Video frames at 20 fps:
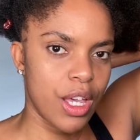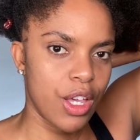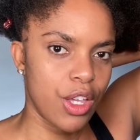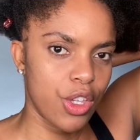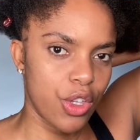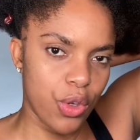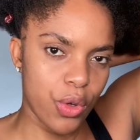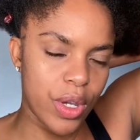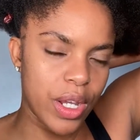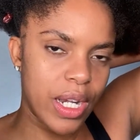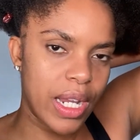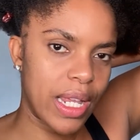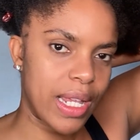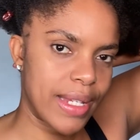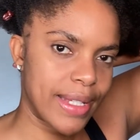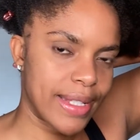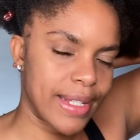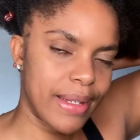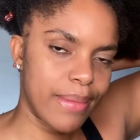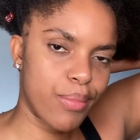you can
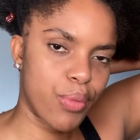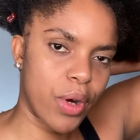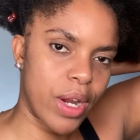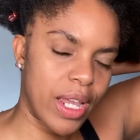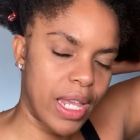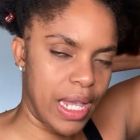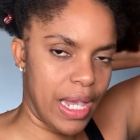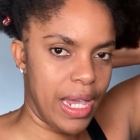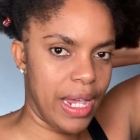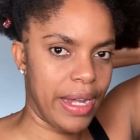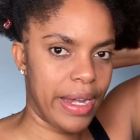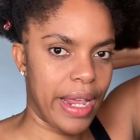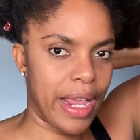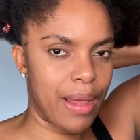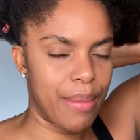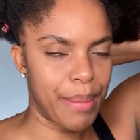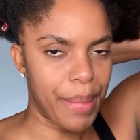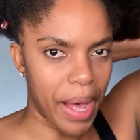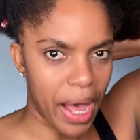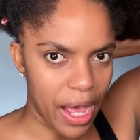easily bring in a
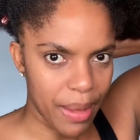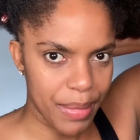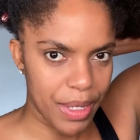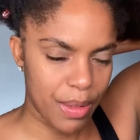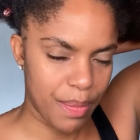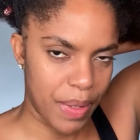bobby